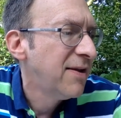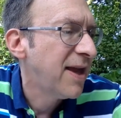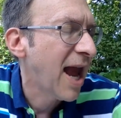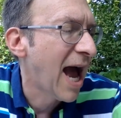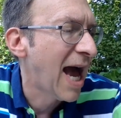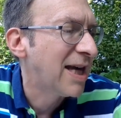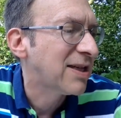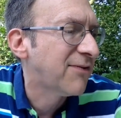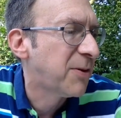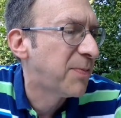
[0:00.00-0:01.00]
The
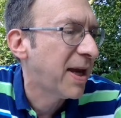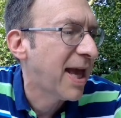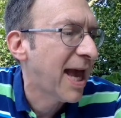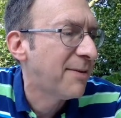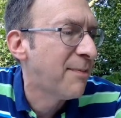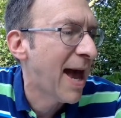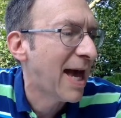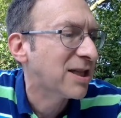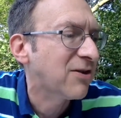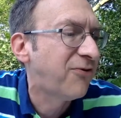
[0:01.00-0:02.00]
eyes of the big head
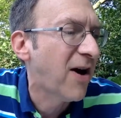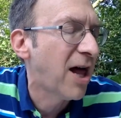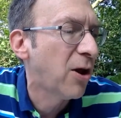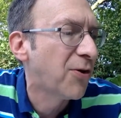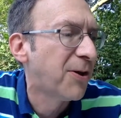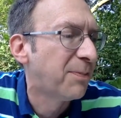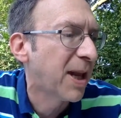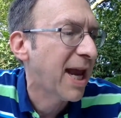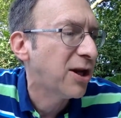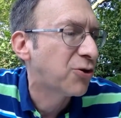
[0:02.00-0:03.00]
mask followed the
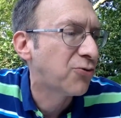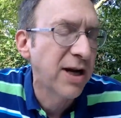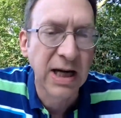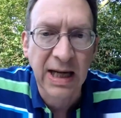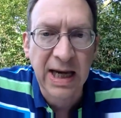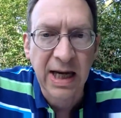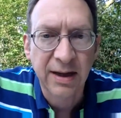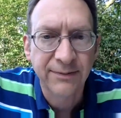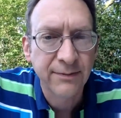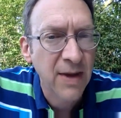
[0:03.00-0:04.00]
blade greedily.
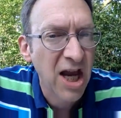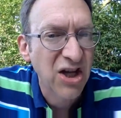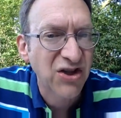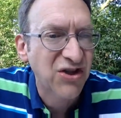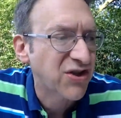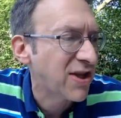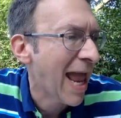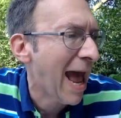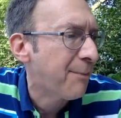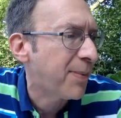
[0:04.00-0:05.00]

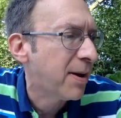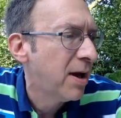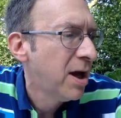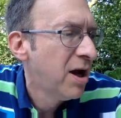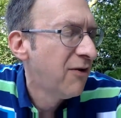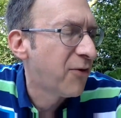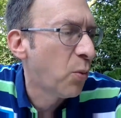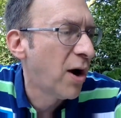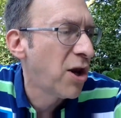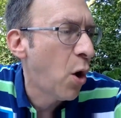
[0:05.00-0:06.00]
Snap! For
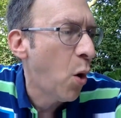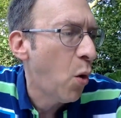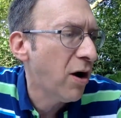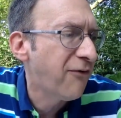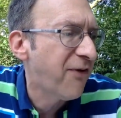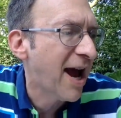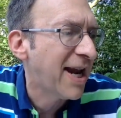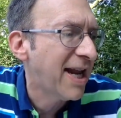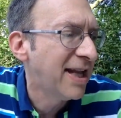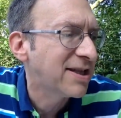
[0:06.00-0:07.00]
one
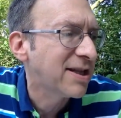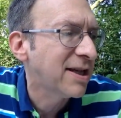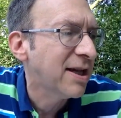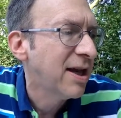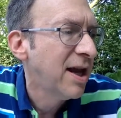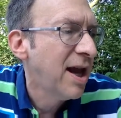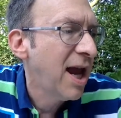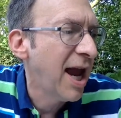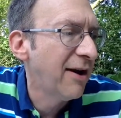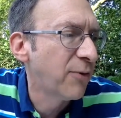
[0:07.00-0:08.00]
horrified instant,
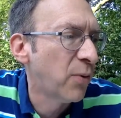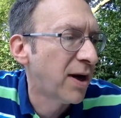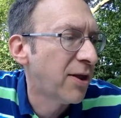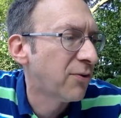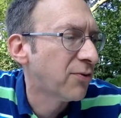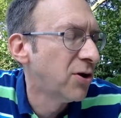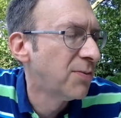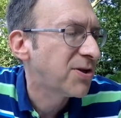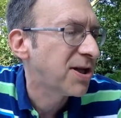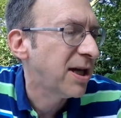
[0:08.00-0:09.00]
everyone in the
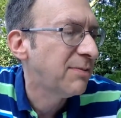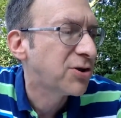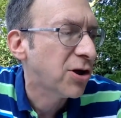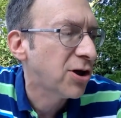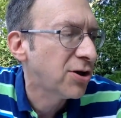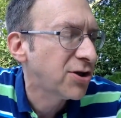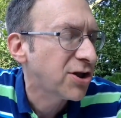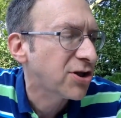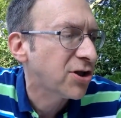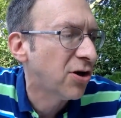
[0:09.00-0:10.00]
room seemed turned
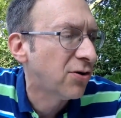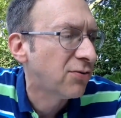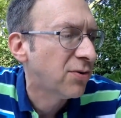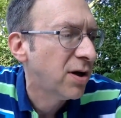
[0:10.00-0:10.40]
to stone.